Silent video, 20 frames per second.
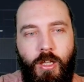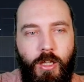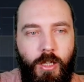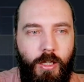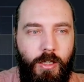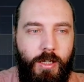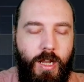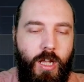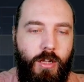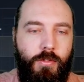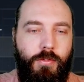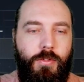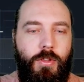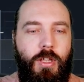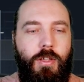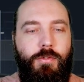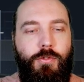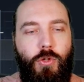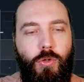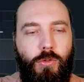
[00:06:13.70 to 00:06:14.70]
Now,
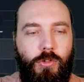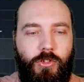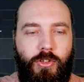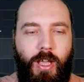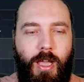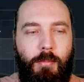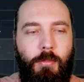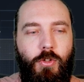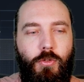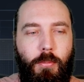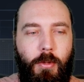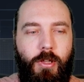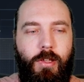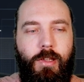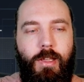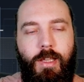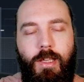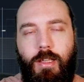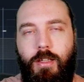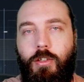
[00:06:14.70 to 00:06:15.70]
if your damage per
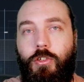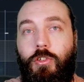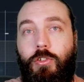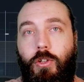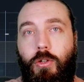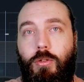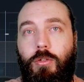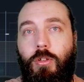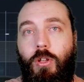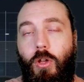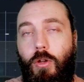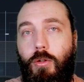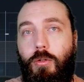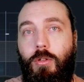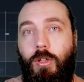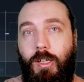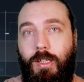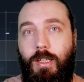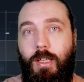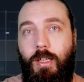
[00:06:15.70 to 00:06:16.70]
hit is so low,
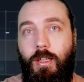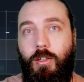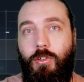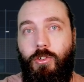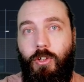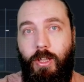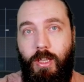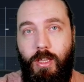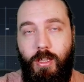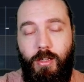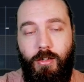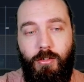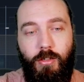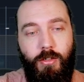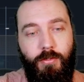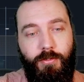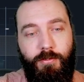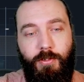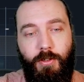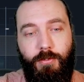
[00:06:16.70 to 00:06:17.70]
like it is here
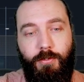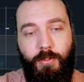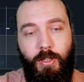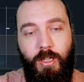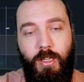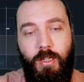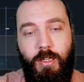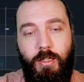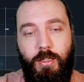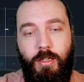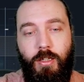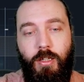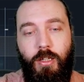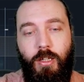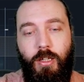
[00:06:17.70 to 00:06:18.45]
at 15,